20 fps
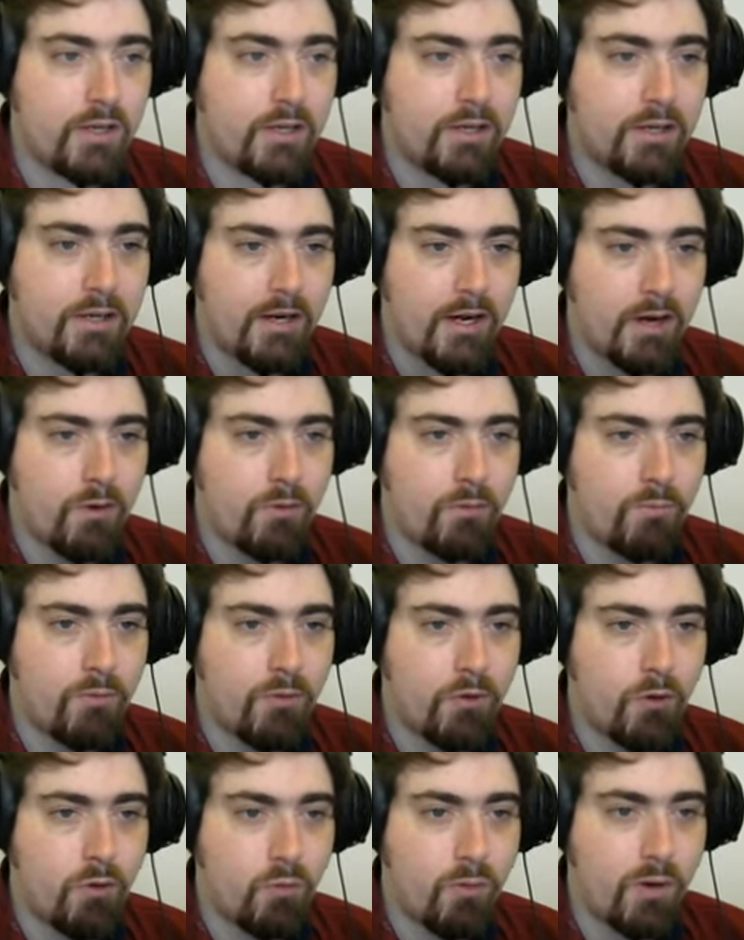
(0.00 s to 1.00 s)
Now,
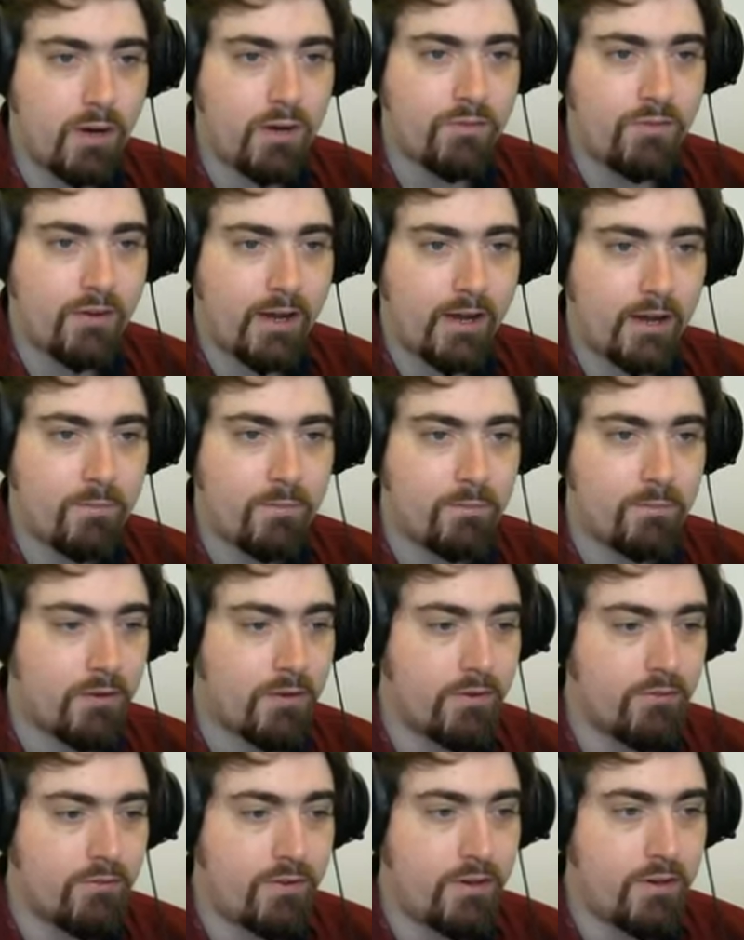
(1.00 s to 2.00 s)
Whitefire.
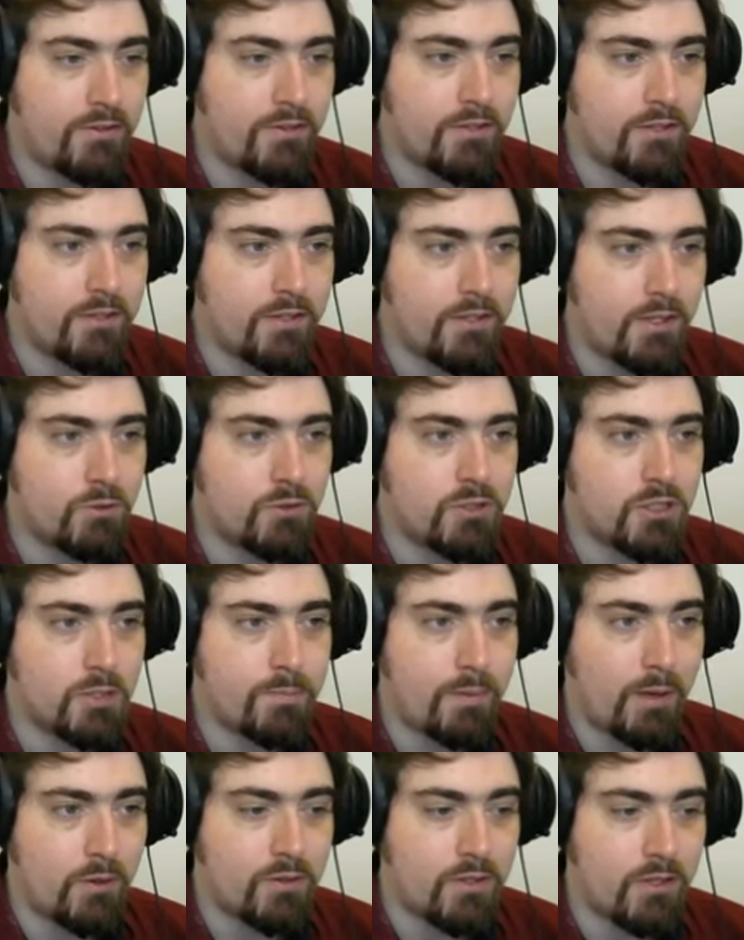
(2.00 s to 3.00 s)
First thing to notice
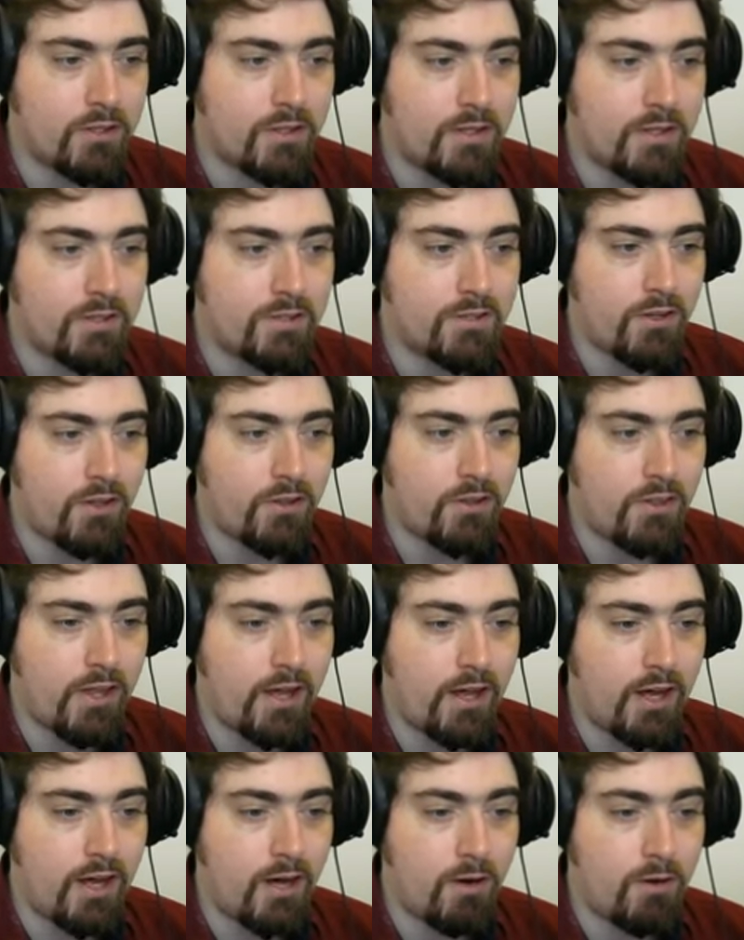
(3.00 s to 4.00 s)
about it is that
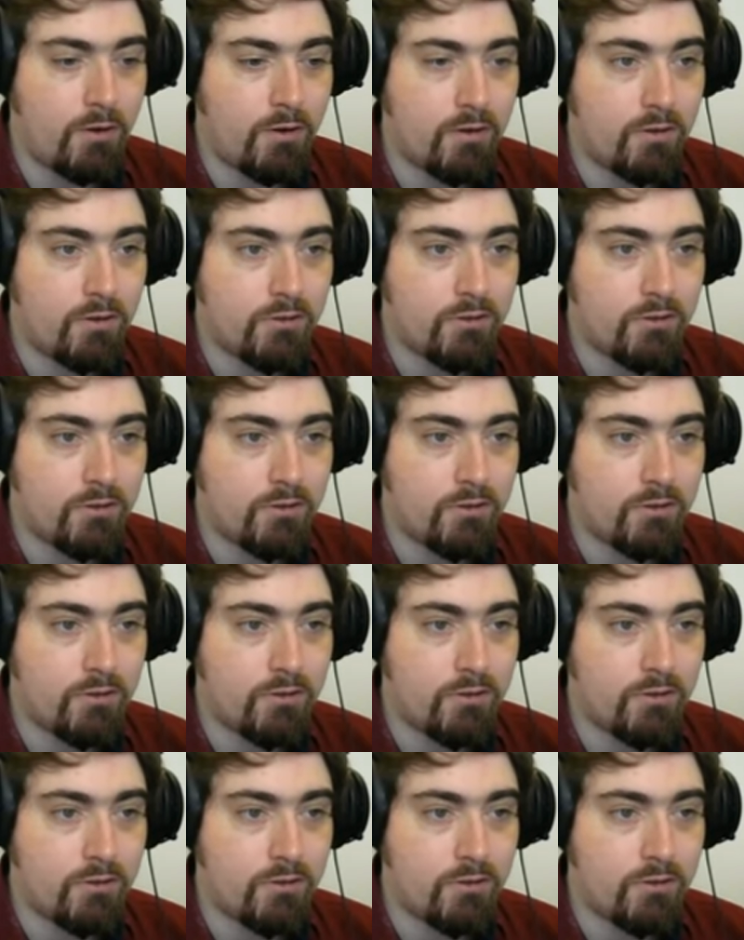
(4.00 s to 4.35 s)
there are